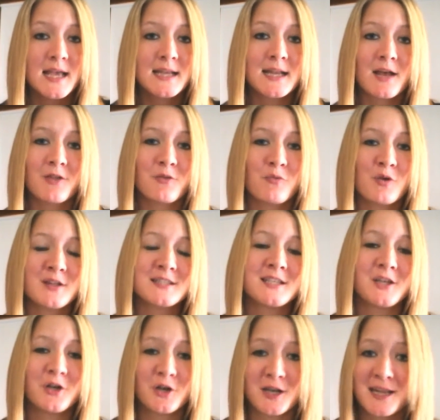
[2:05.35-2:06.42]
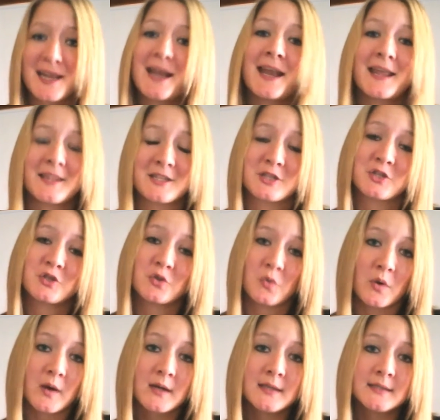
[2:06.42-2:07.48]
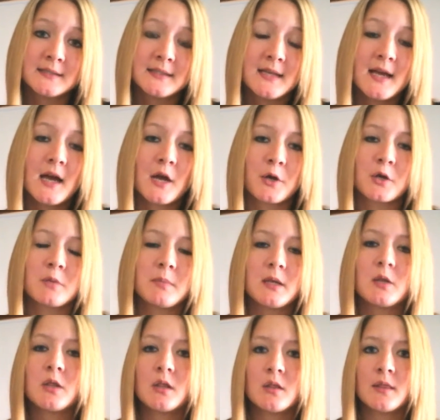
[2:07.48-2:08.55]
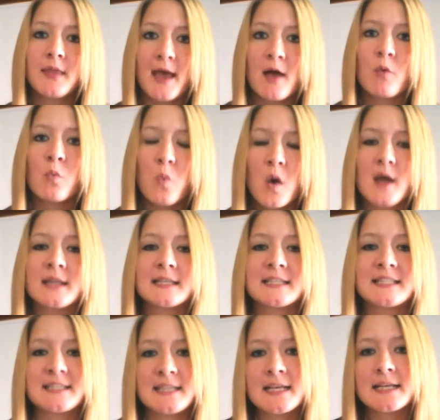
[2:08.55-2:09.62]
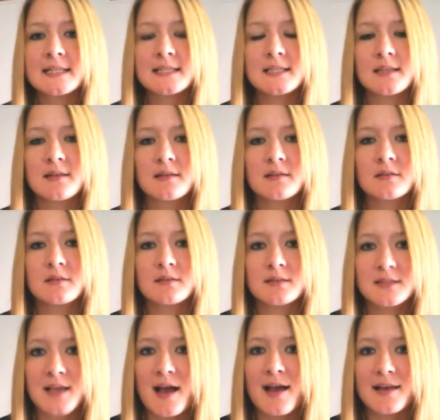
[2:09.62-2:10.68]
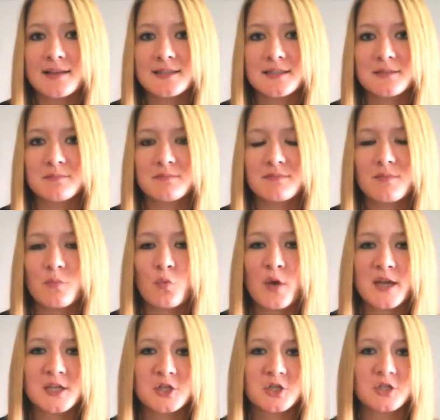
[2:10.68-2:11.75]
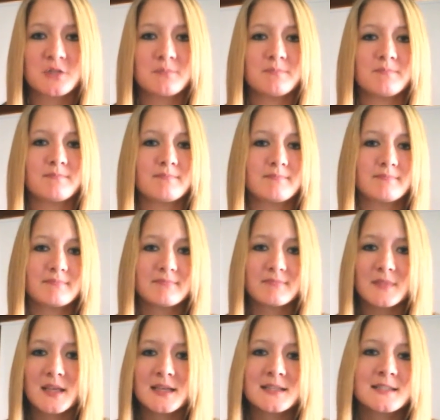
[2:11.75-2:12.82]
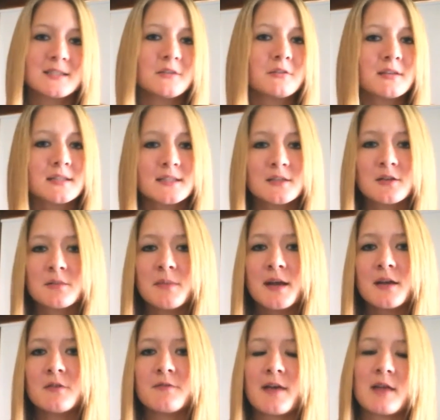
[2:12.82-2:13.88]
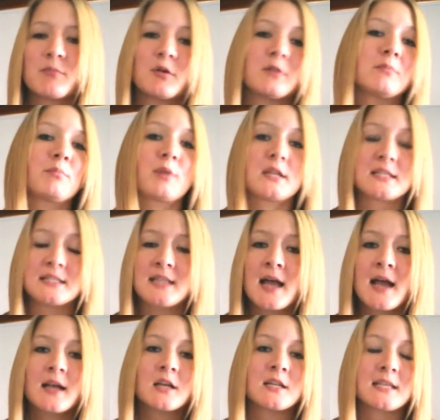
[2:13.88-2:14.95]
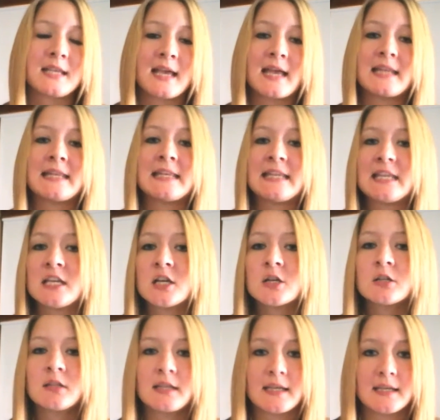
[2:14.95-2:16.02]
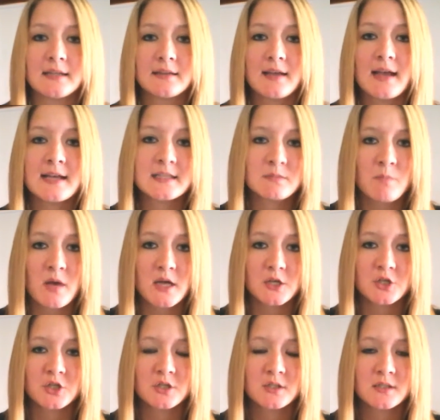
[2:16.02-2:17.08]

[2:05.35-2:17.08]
Now the ones that you're going to get at the store are going to be that 1/6 size, which is still considered microfiber, but it's not going to get nearly as much